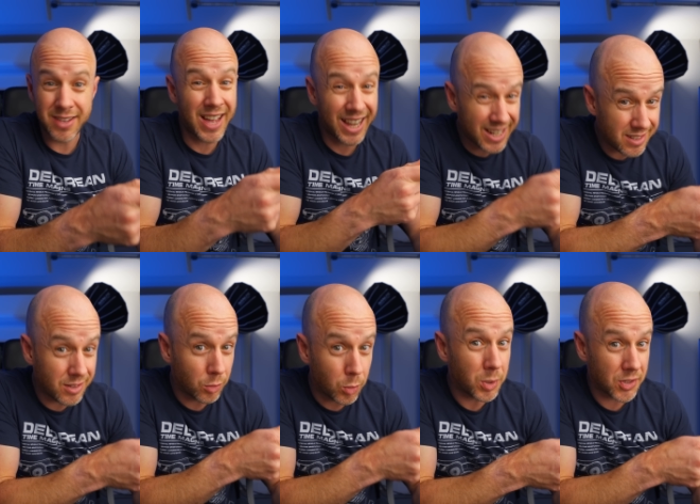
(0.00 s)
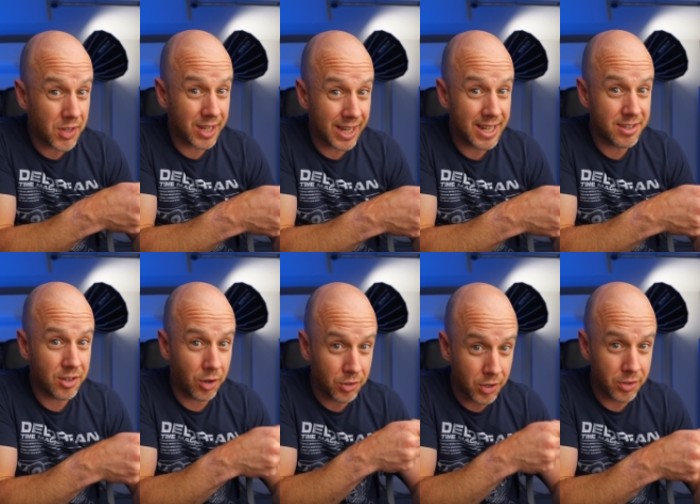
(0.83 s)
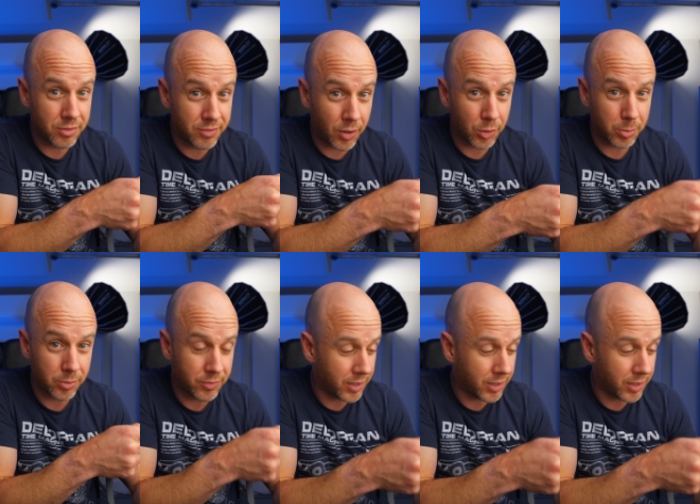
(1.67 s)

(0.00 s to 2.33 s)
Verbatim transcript: That isn't always the case on other foldable